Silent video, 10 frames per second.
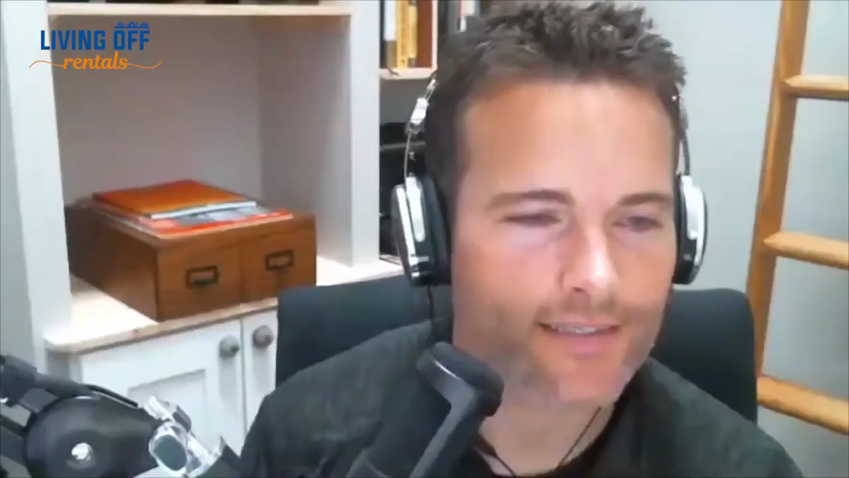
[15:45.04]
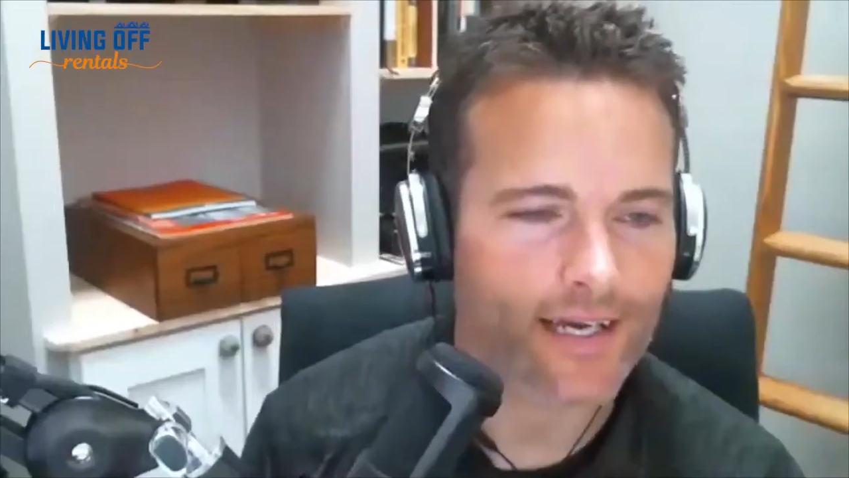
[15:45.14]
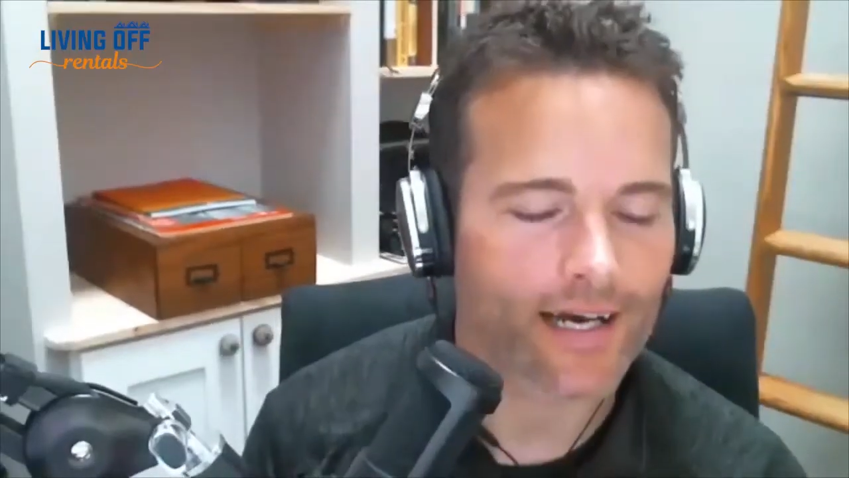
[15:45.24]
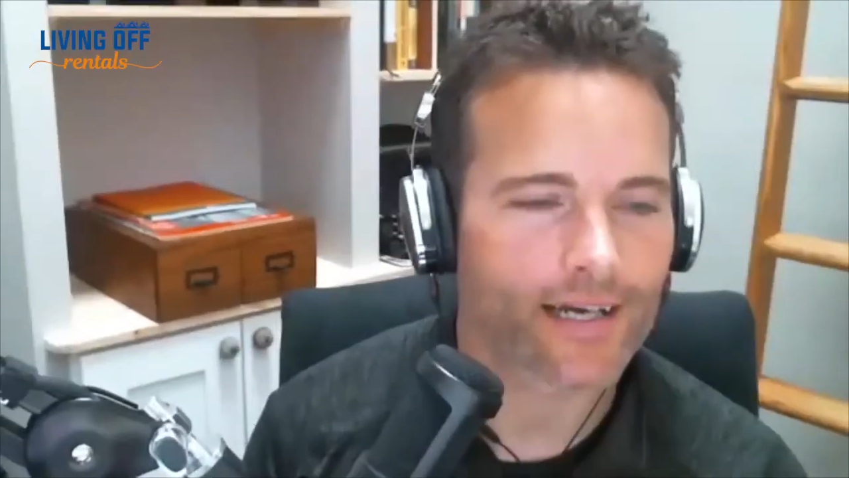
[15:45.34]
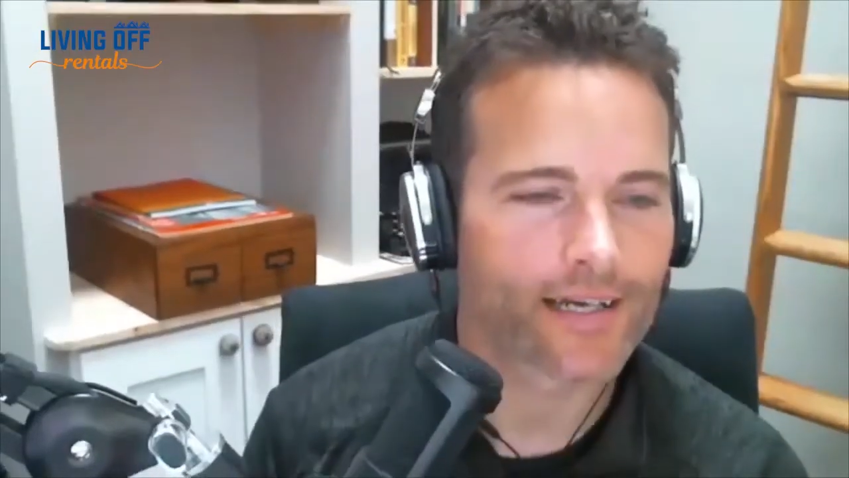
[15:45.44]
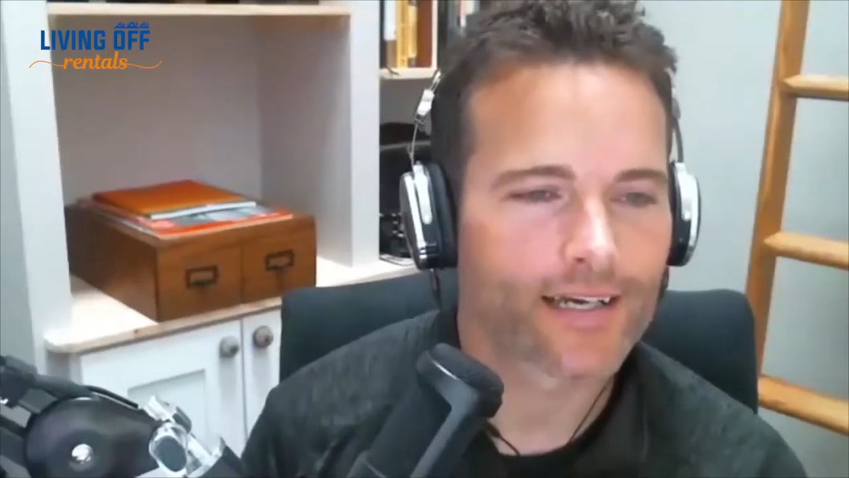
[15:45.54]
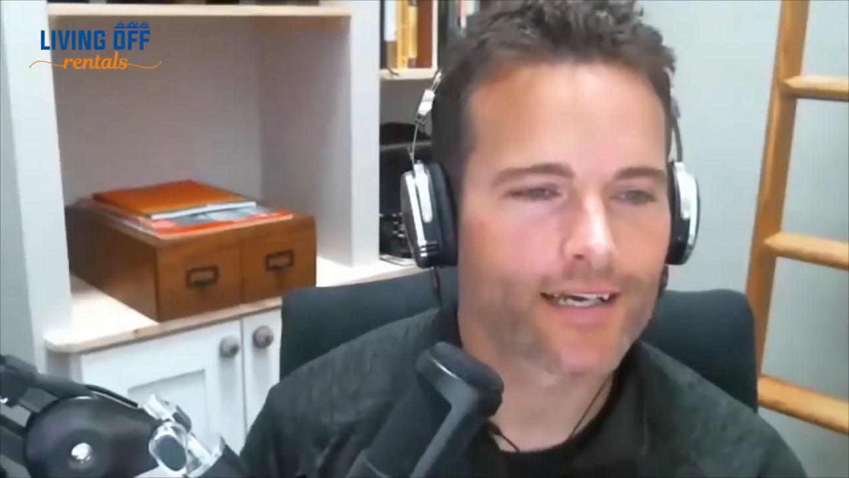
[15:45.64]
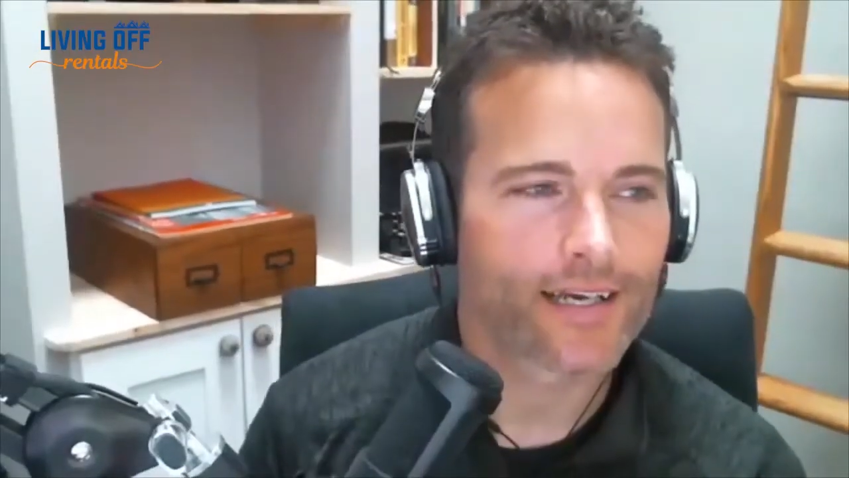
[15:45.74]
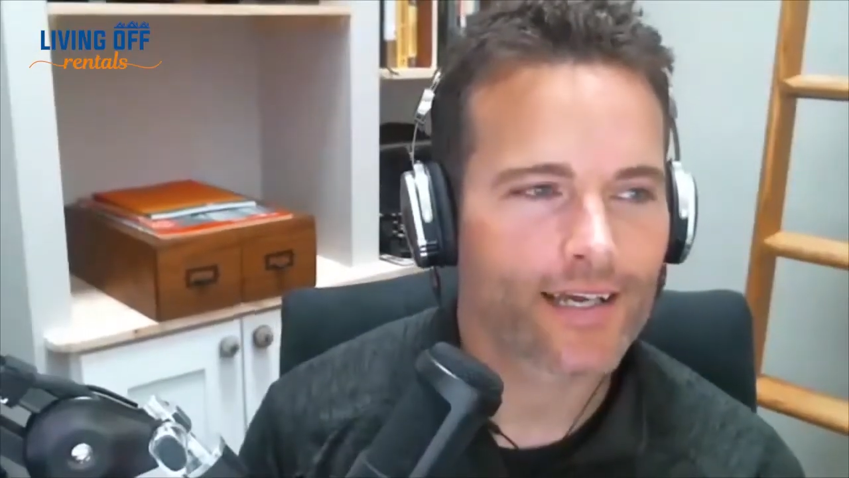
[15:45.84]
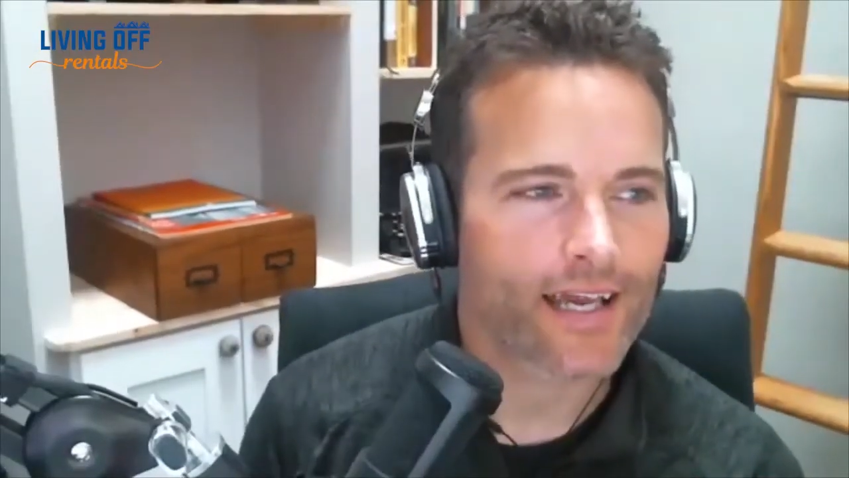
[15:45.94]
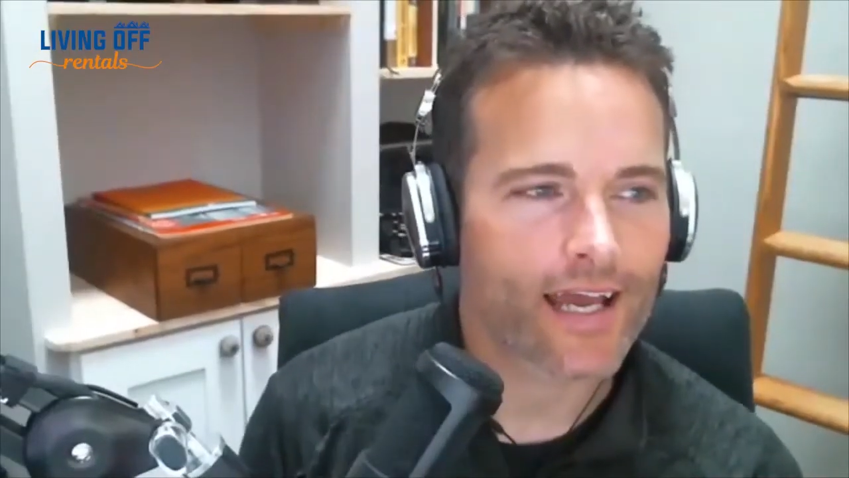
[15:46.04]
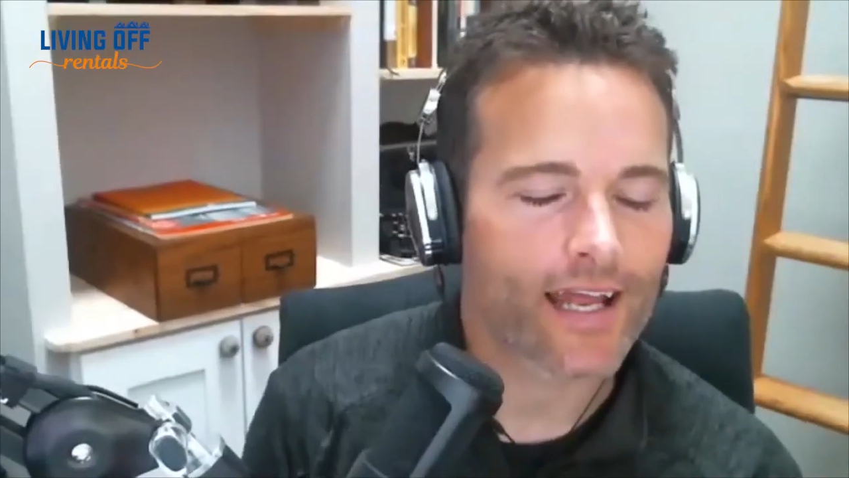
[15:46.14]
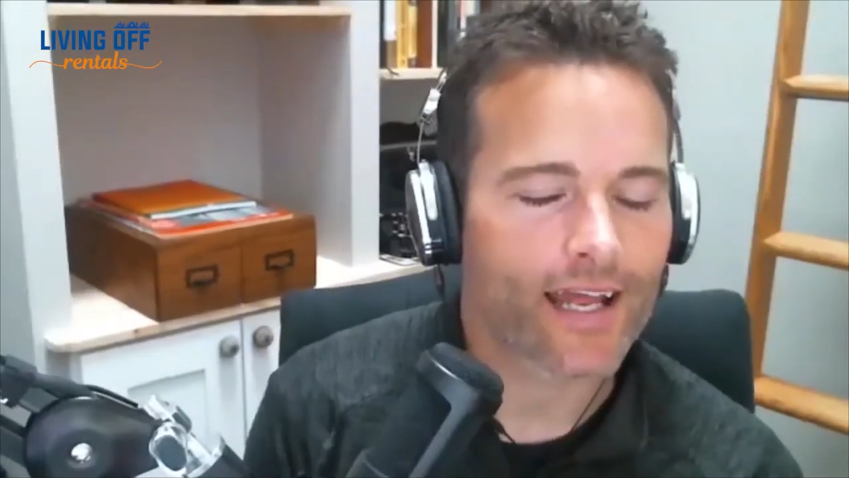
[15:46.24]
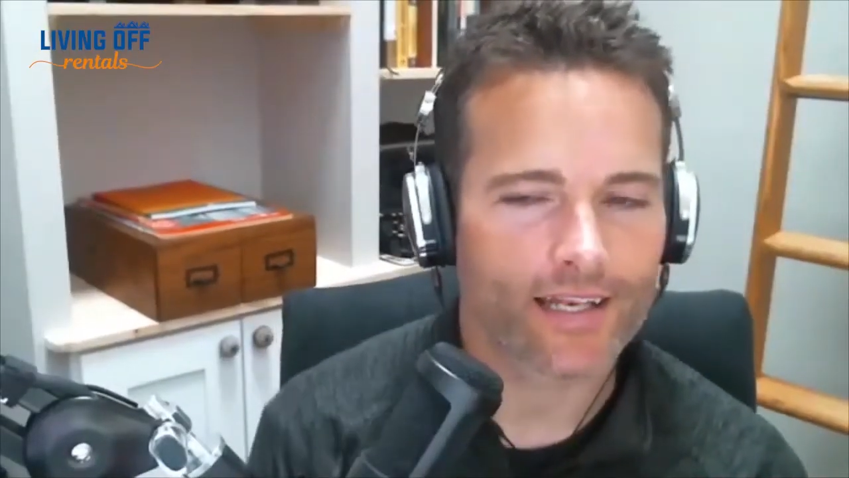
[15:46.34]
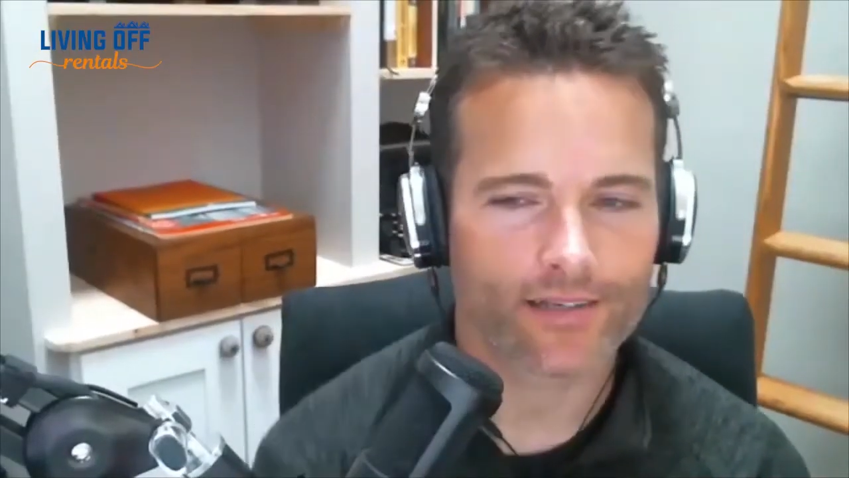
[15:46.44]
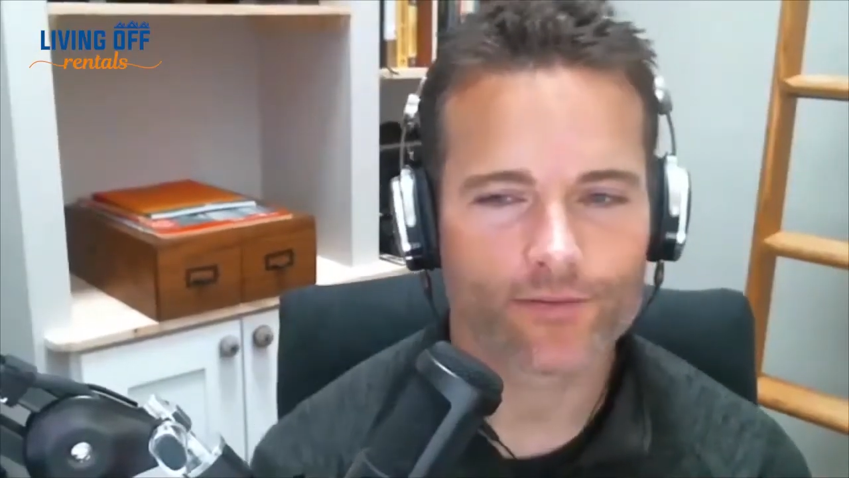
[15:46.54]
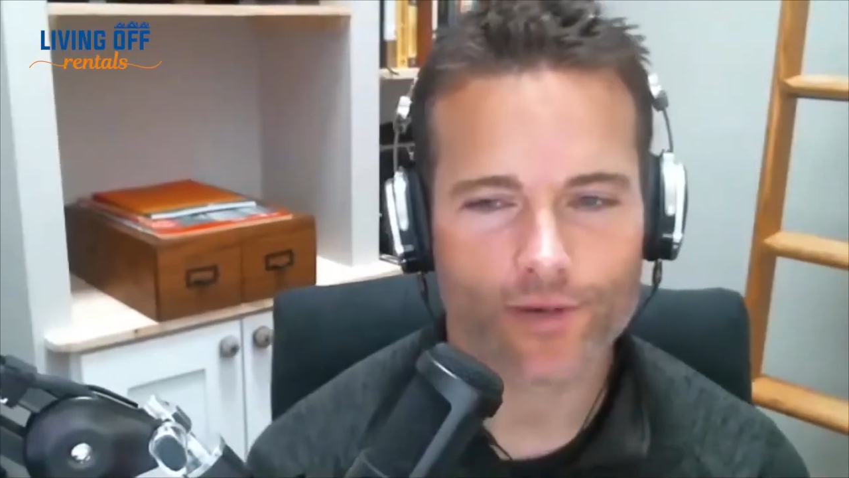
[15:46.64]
Yeah. And